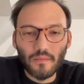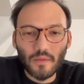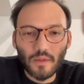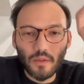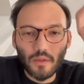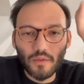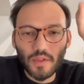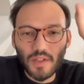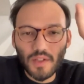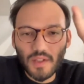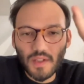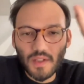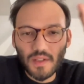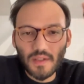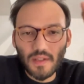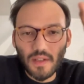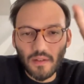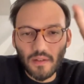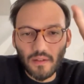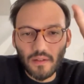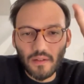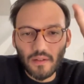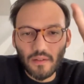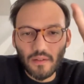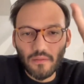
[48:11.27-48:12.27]
So this is
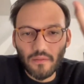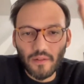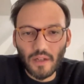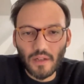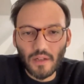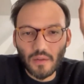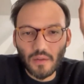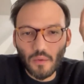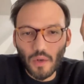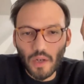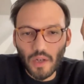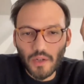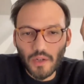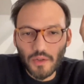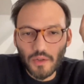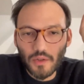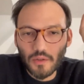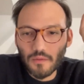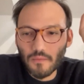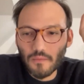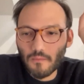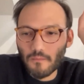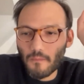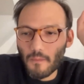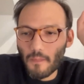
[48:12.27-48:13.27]
the first
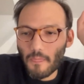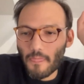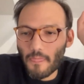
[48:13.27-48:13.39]
question.